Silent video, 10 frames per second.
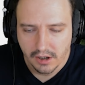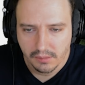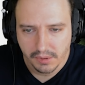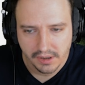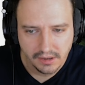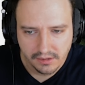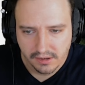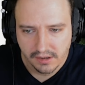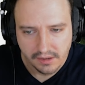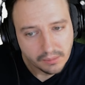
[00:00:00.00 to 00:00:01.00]
But in this
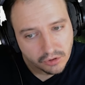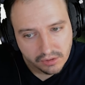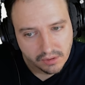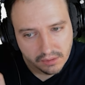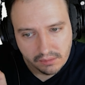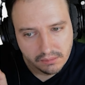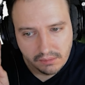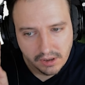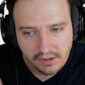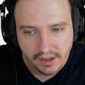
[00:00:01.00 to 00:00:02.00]
case, I'm just going to
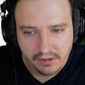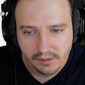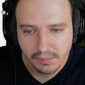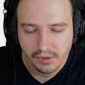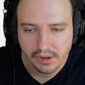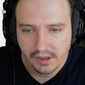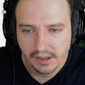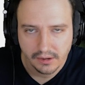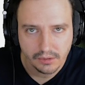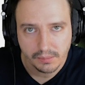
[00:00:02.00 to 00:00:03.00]
index the product
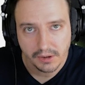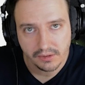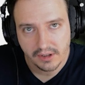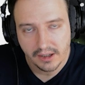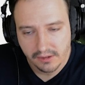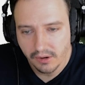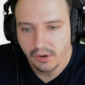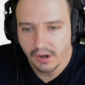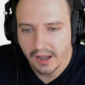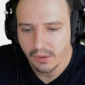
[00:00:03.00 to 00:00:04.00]
categories because that's
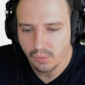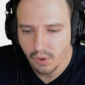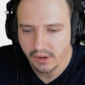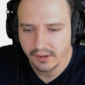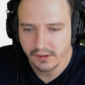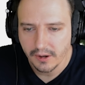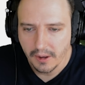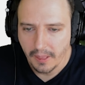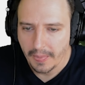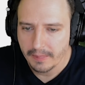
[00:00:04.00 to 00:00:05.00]
all I want.
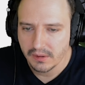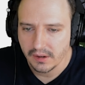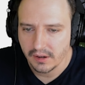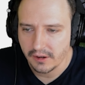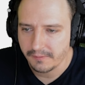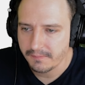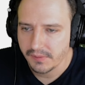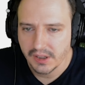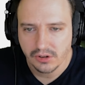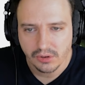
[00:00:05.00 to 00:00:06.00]

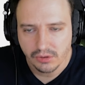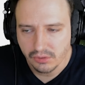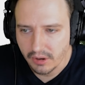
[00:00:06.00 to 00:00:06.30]
There's also